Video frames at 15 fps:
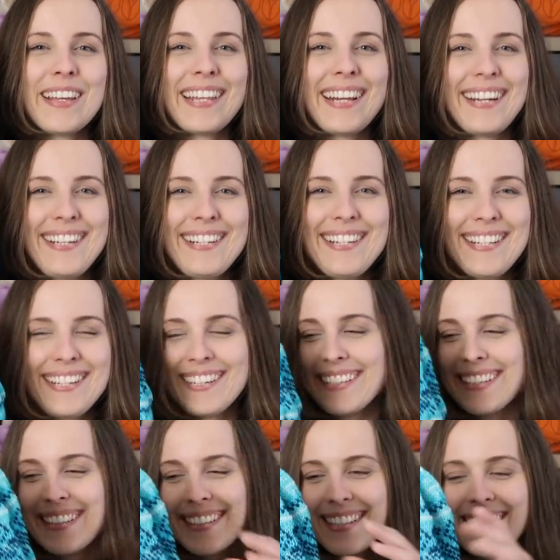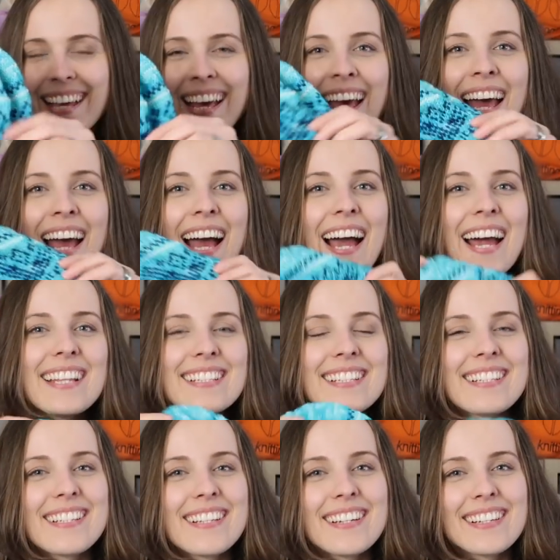with her designs and
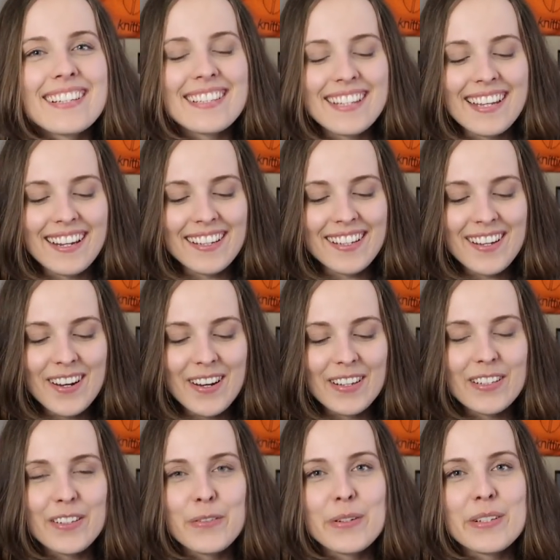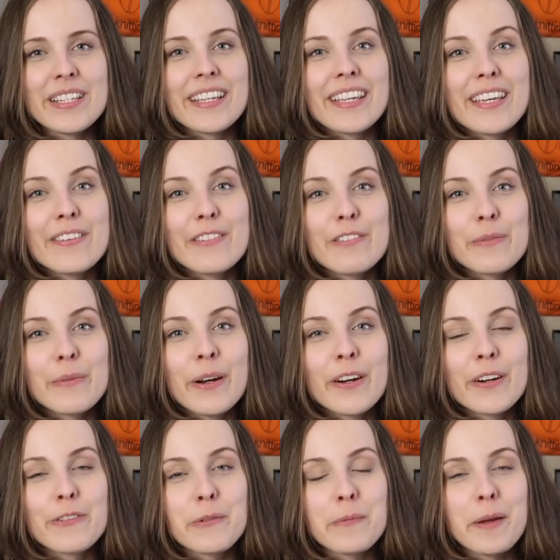the design that I got it was a gift from
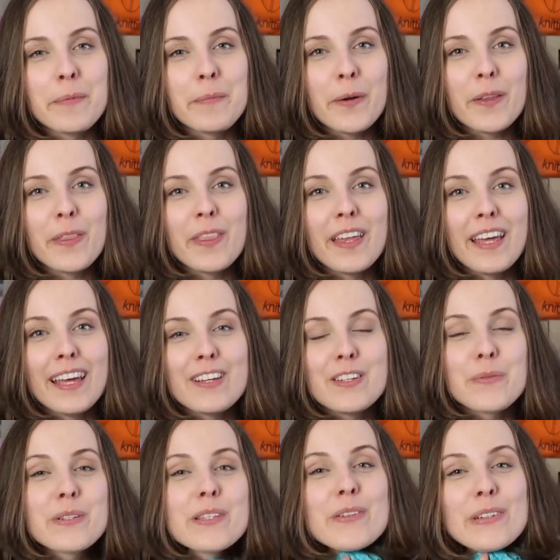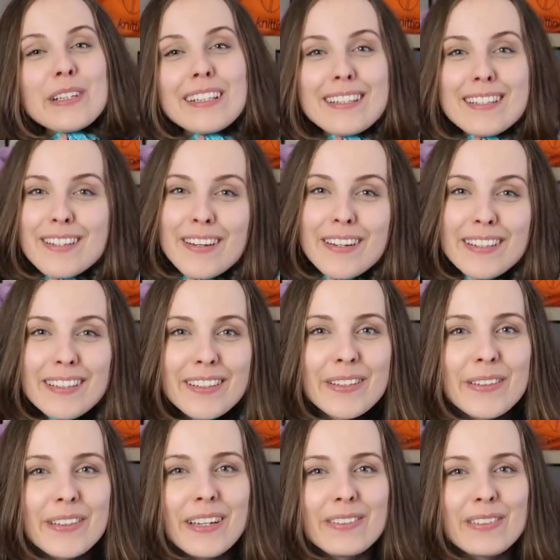her for my birthday she was the only designer
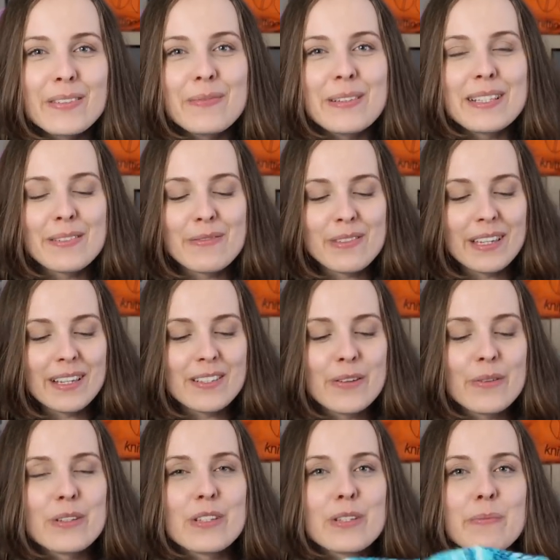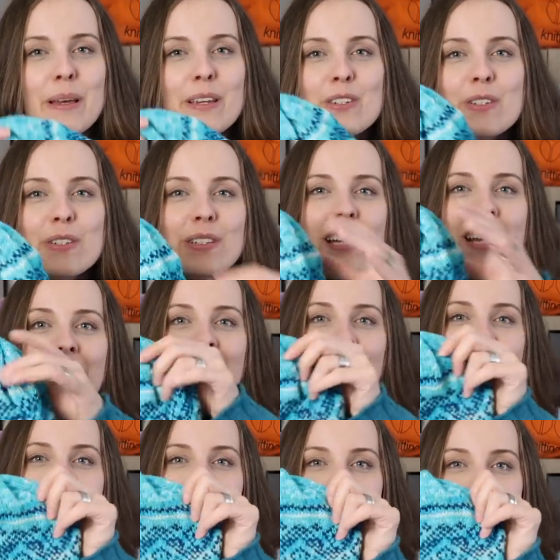who gifted me something so it's special
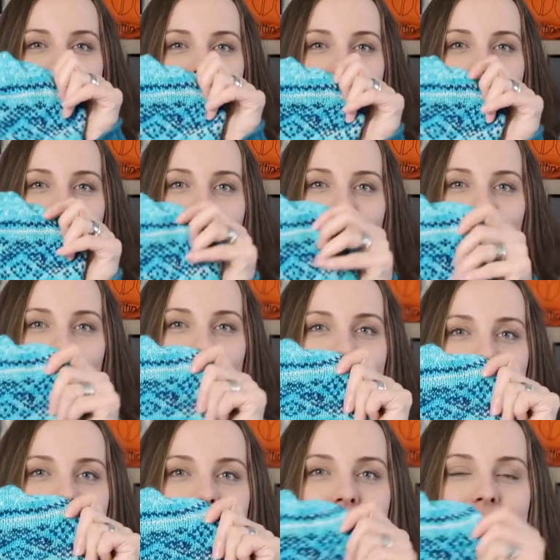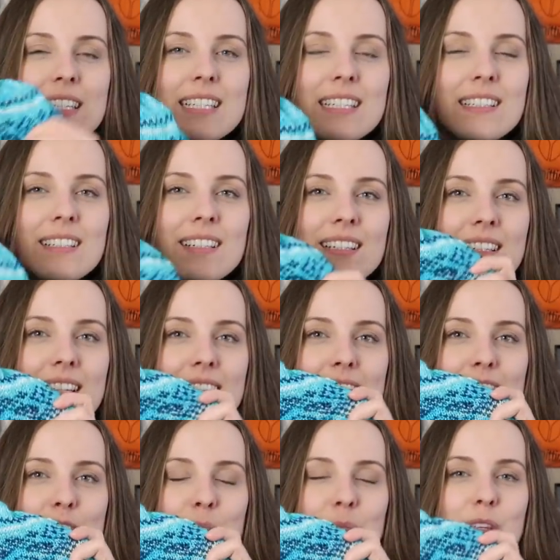so that's why I wanted to
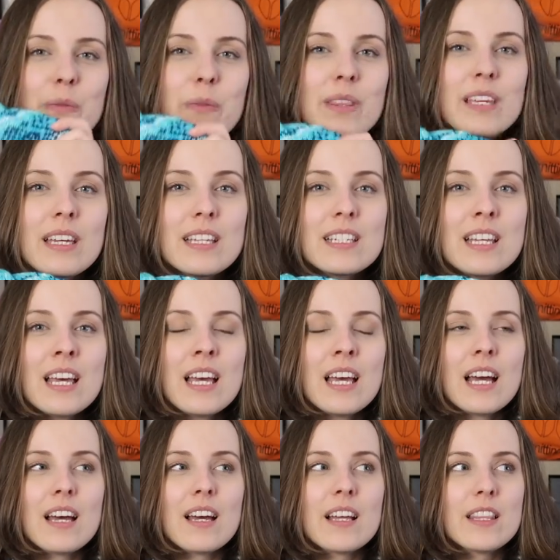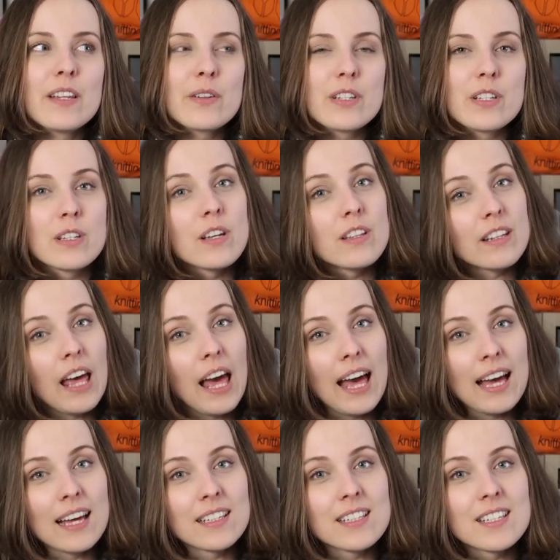knit something with it uh, there is another
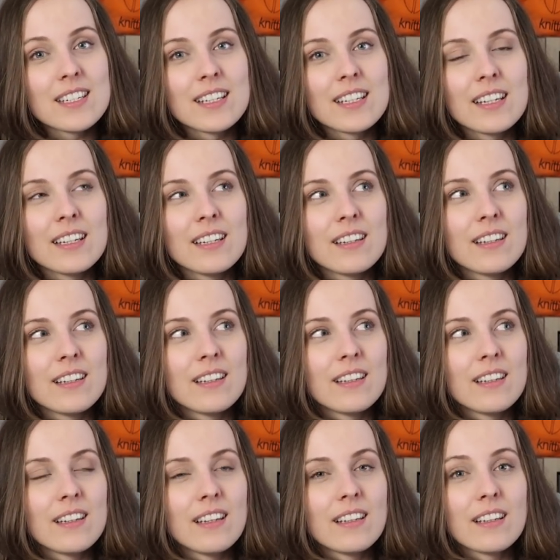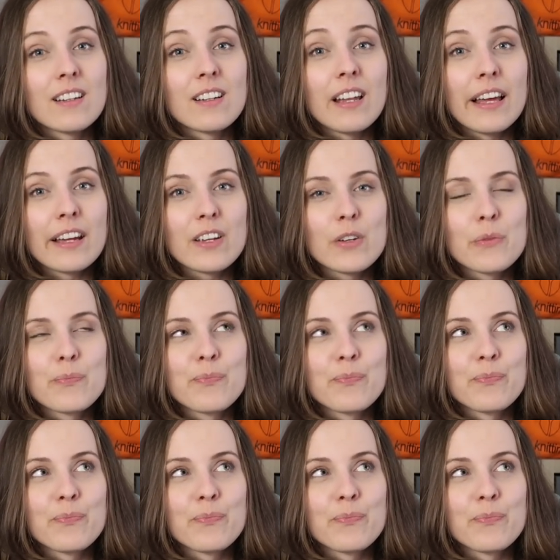hat uh, in collect